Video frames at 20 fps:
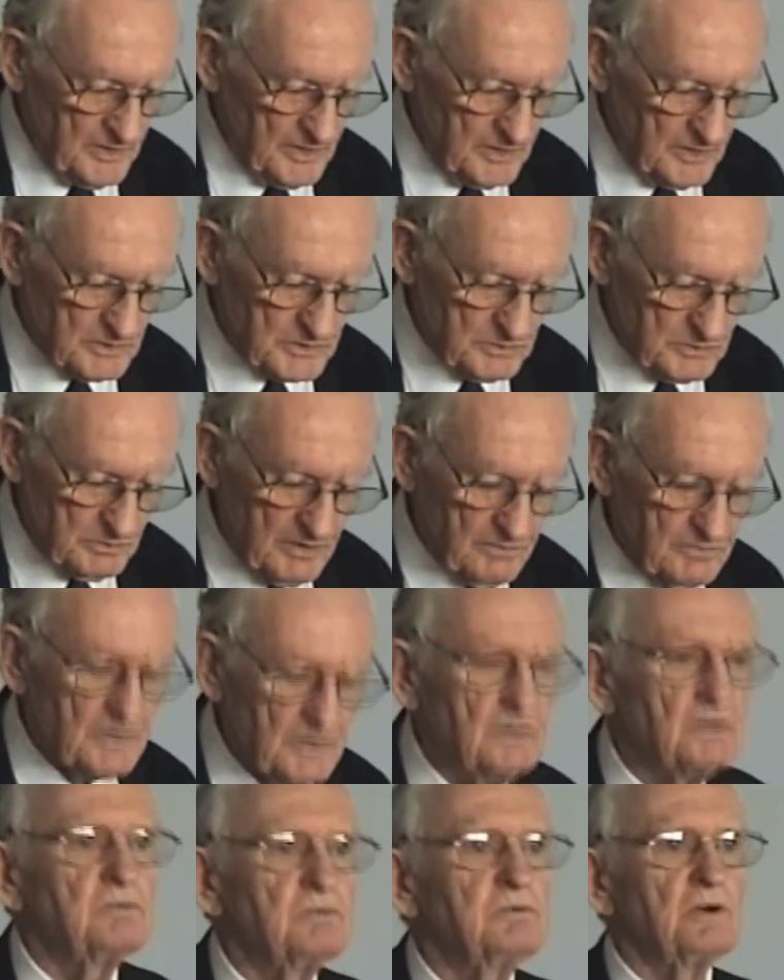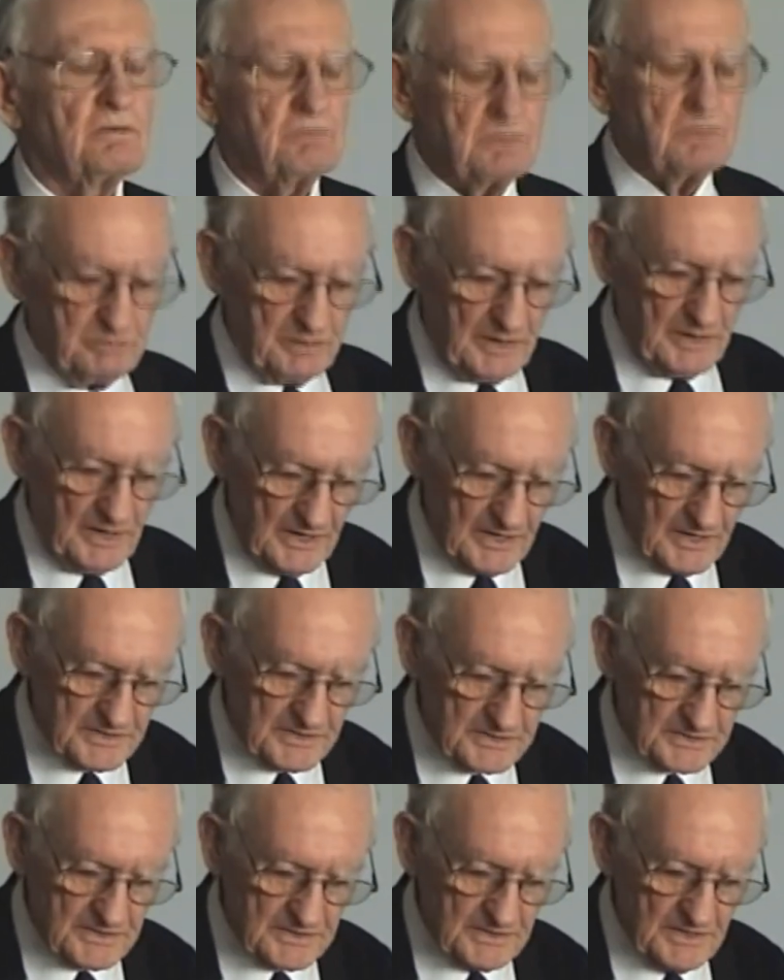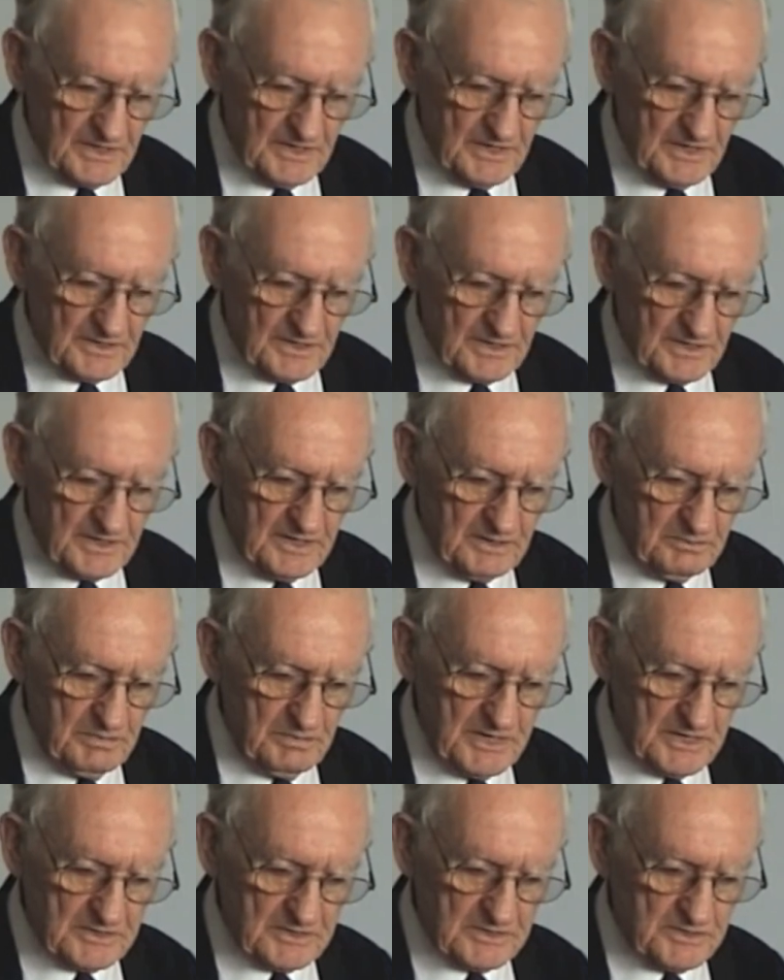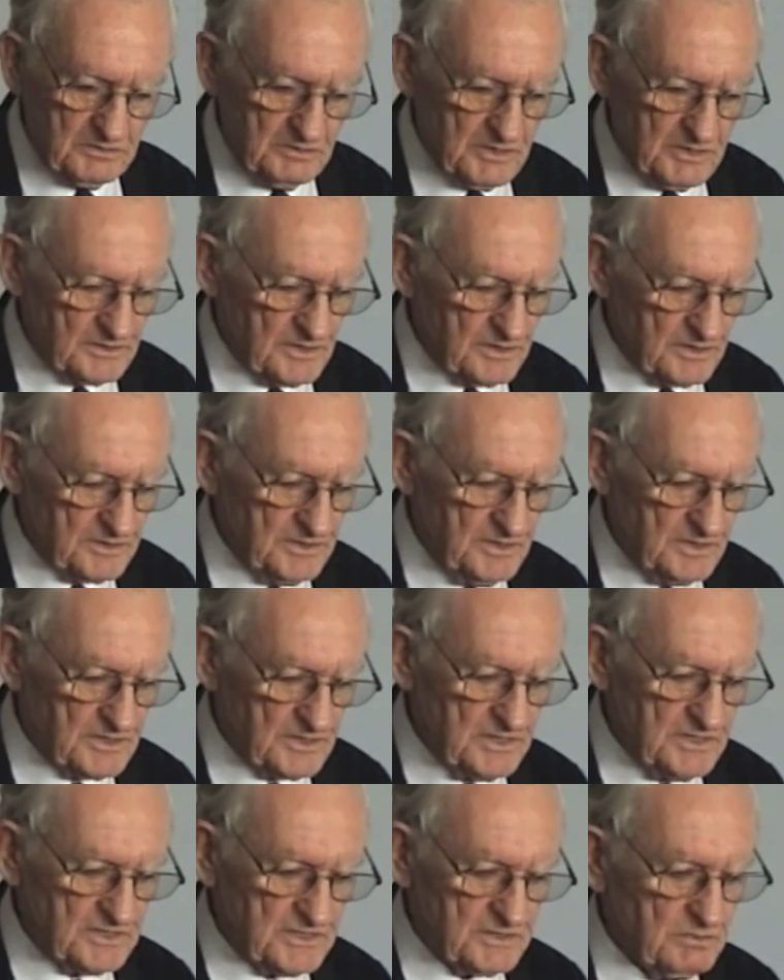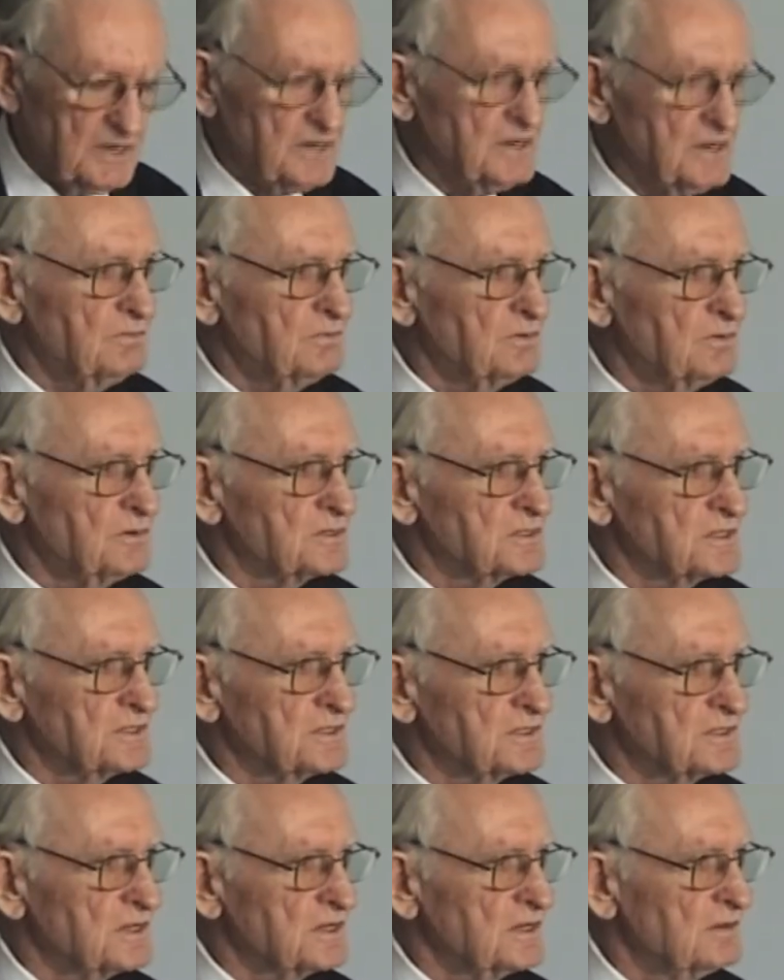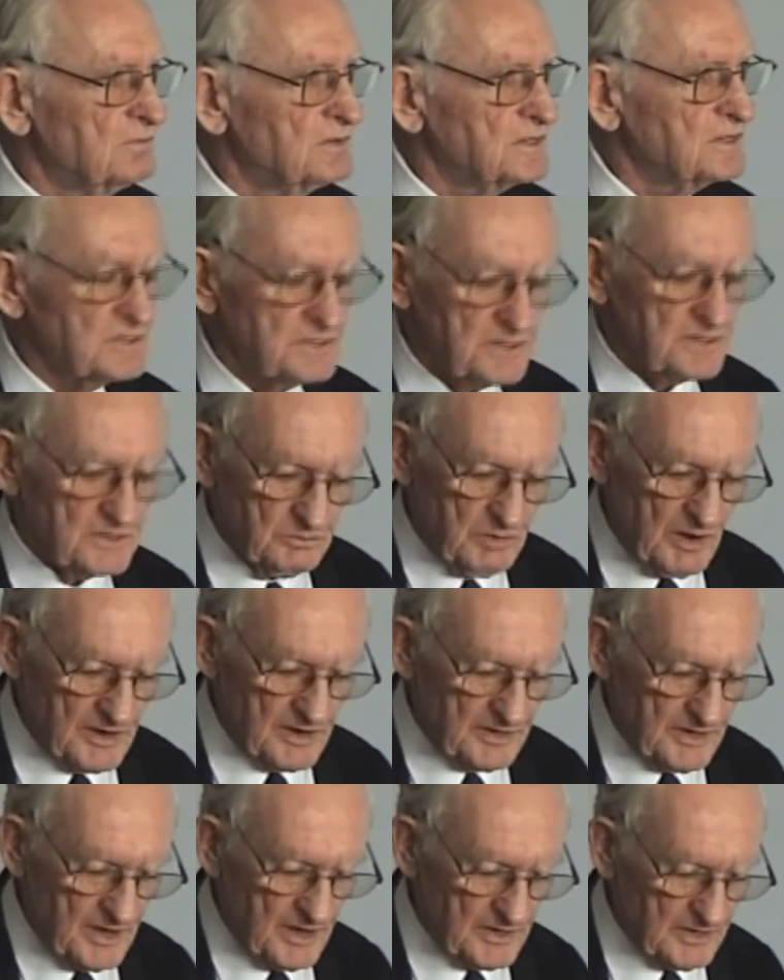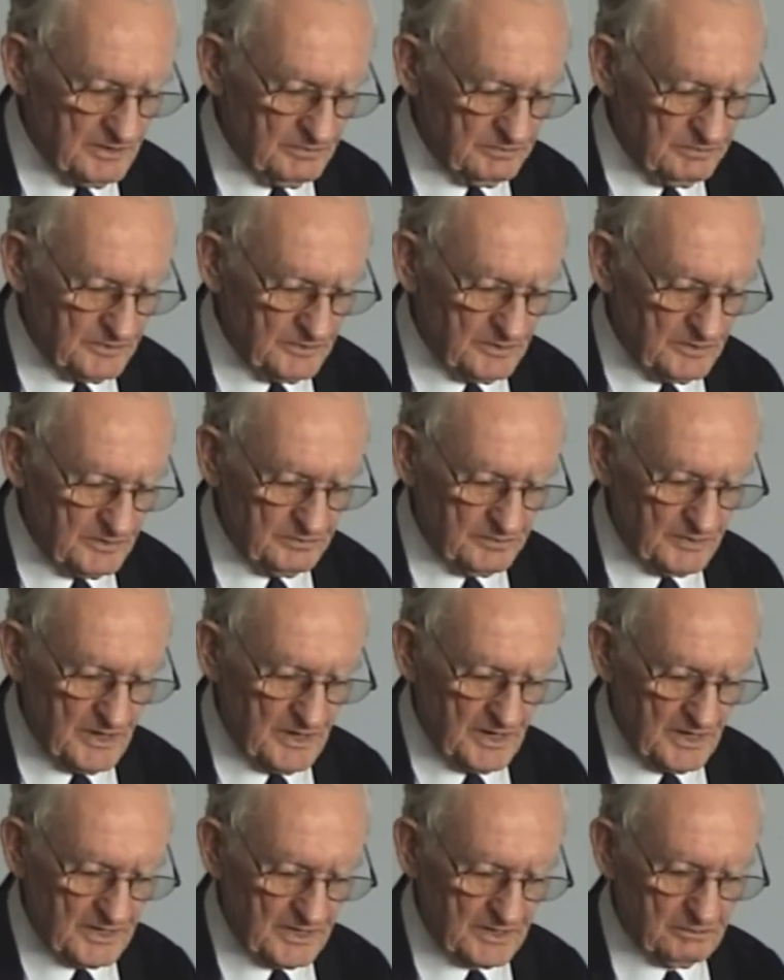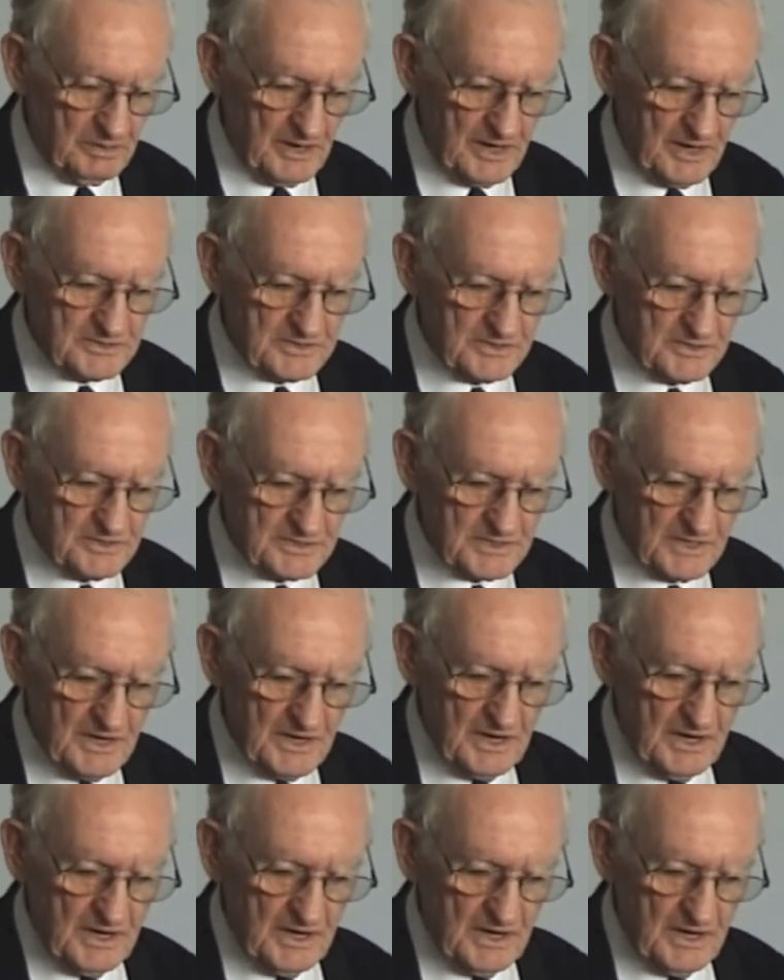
who was one of the Luftwaffe pilots that he had met during the thirties when air forces uh, visited one another for flying pageants,